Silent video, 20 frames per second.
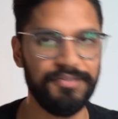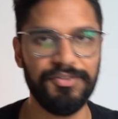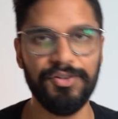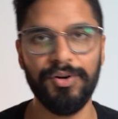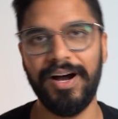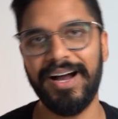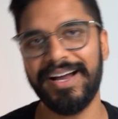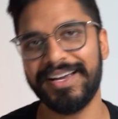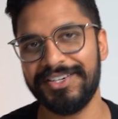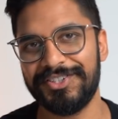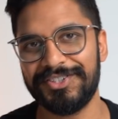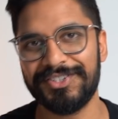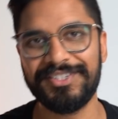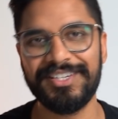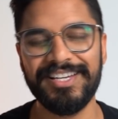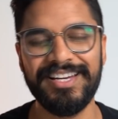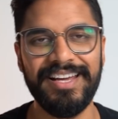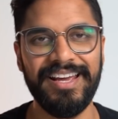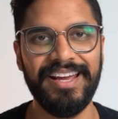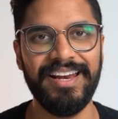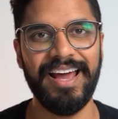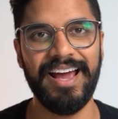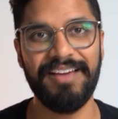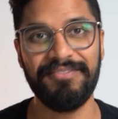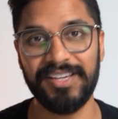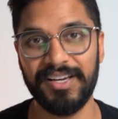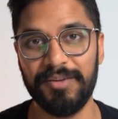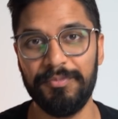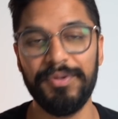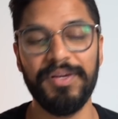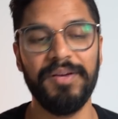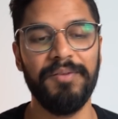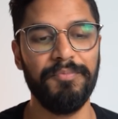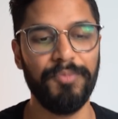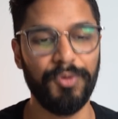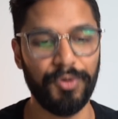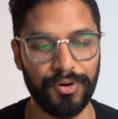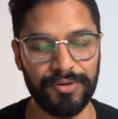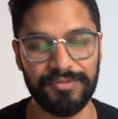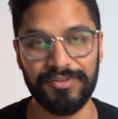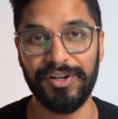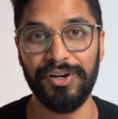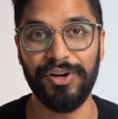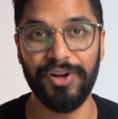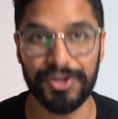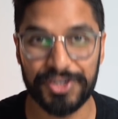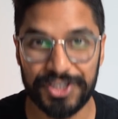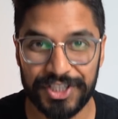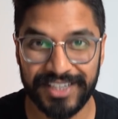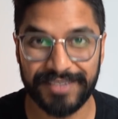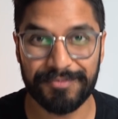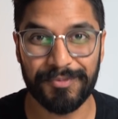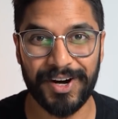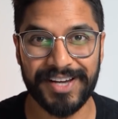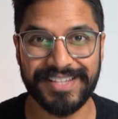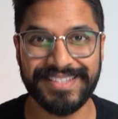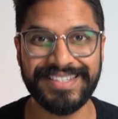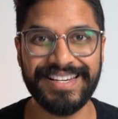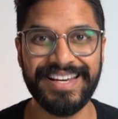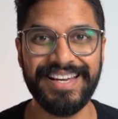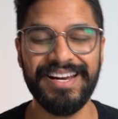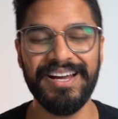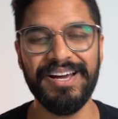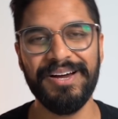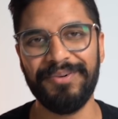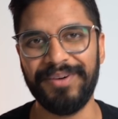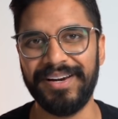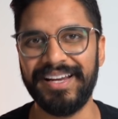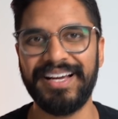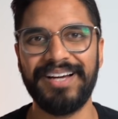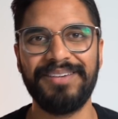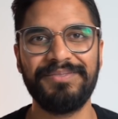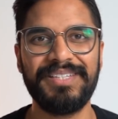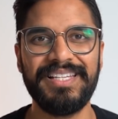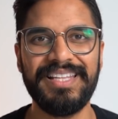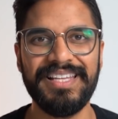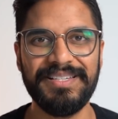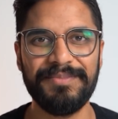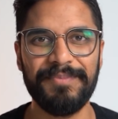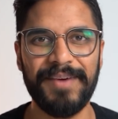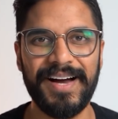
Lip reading: If you are interested in having a bit more of a logic mindset when it comes to these